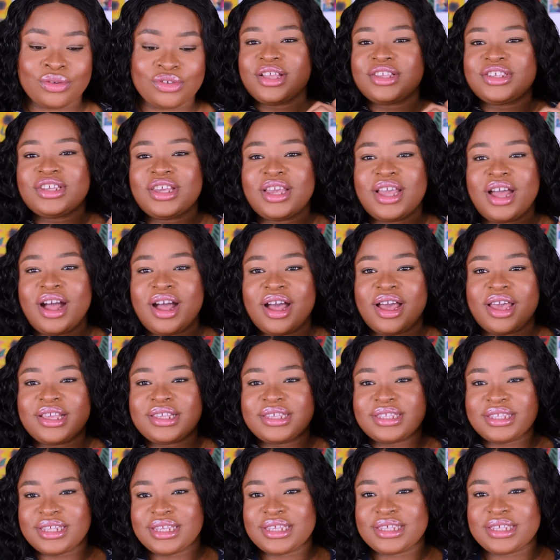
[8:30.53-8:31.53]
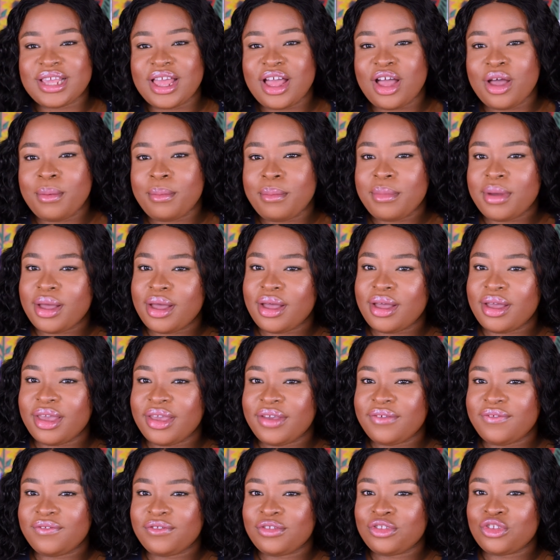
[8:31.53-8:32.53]
So guys, these are
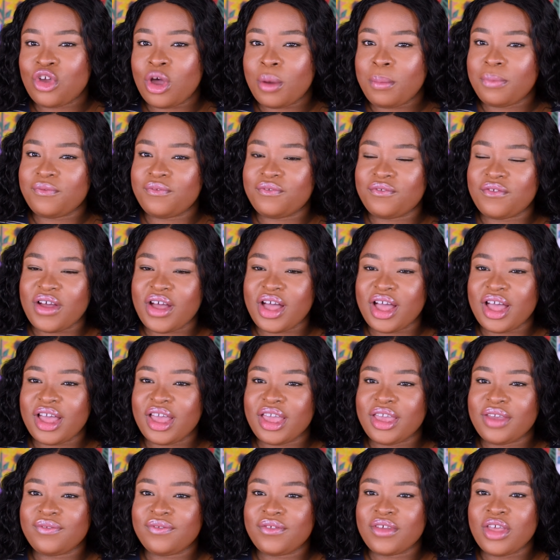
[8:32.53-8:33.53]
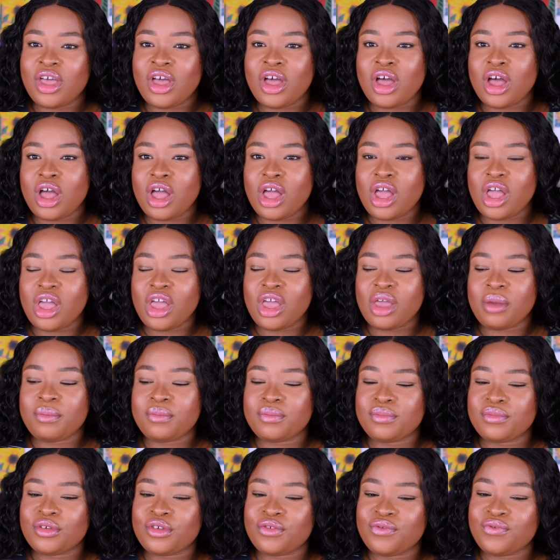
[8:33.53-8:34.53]
my top 5
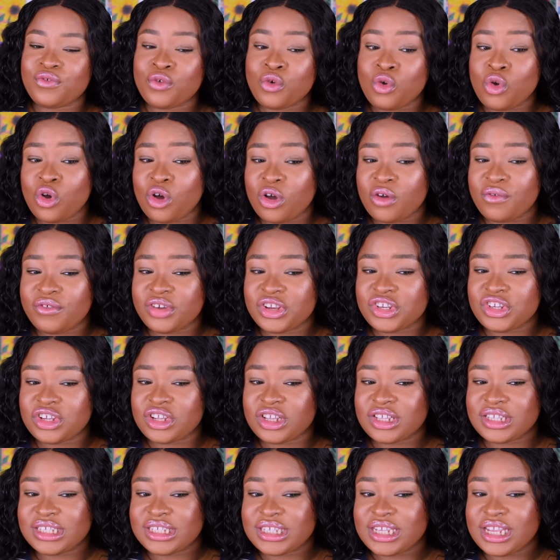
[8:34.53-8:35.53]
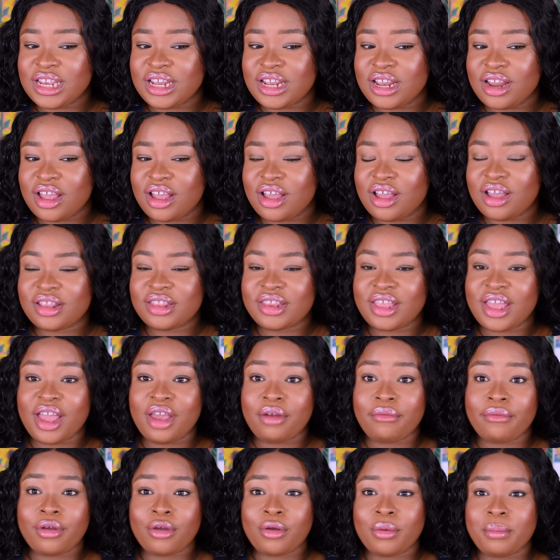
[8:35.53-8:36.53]
full coverage concealer that I
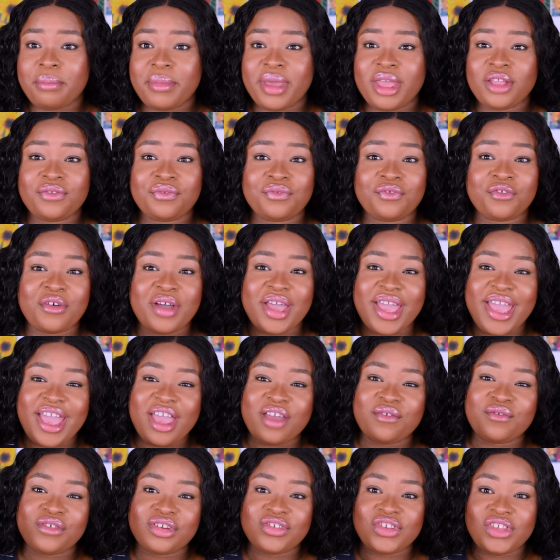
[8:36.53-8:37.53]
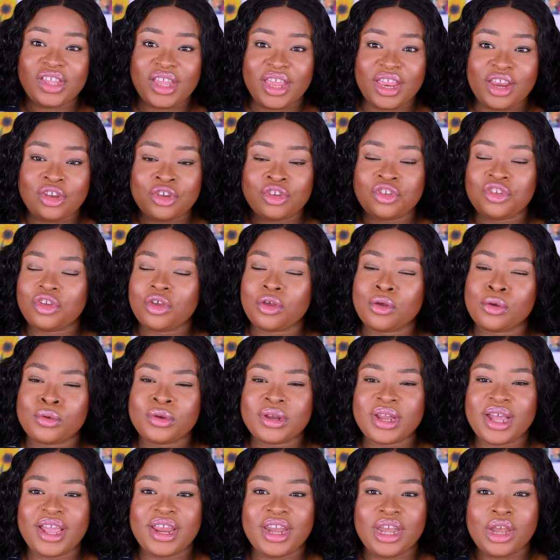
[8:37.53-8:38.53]
recommend for every skin tone.
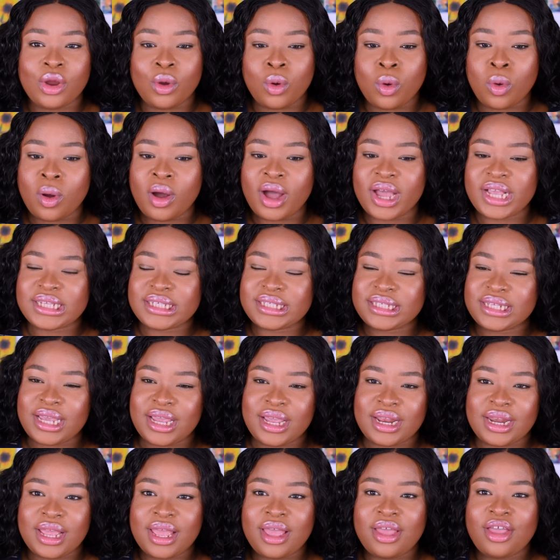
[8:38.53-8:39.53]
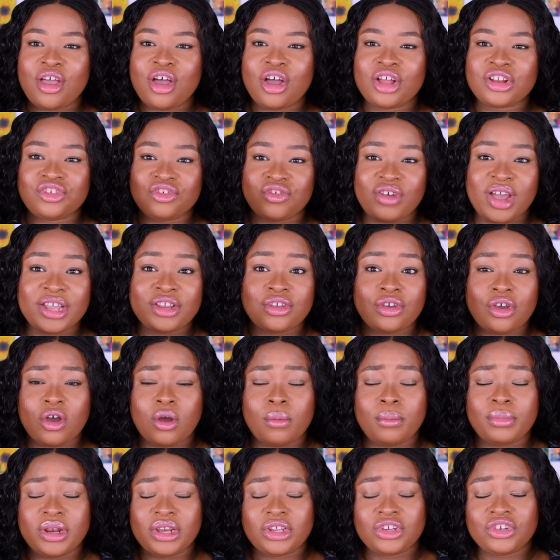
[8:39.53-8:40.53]
I know I said dry to
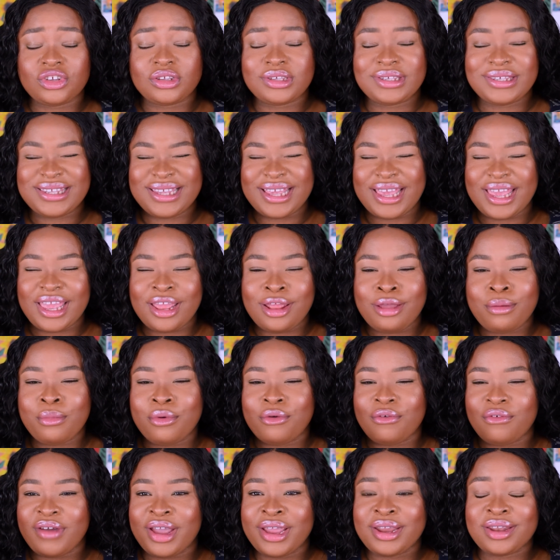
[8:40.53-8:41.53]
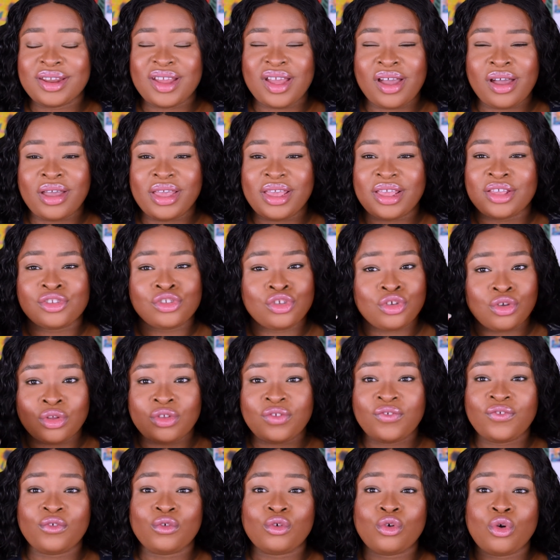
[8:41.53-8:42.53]
combination skin, but right now is good
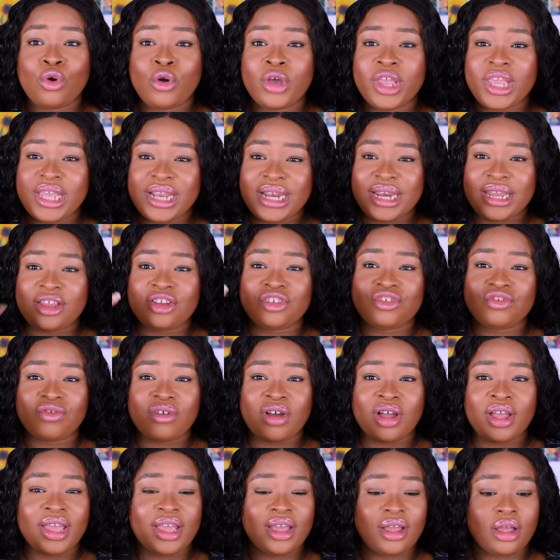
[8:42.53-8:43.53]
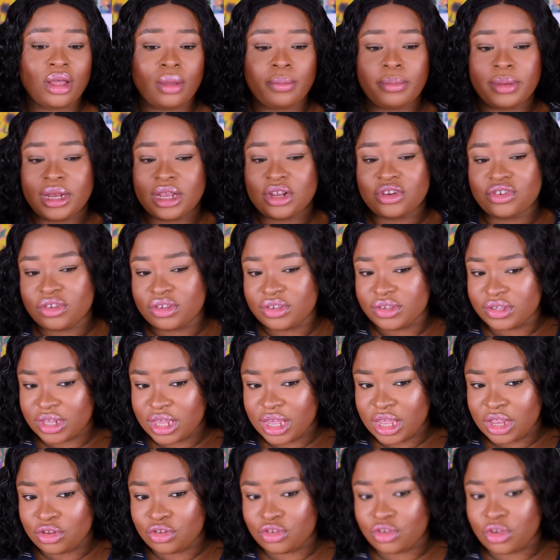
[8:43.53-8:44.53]
for oily, dry and combination
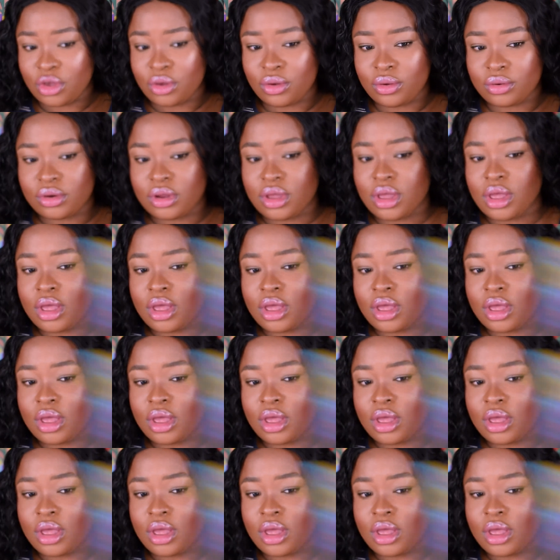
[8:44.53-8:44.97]
skin tone.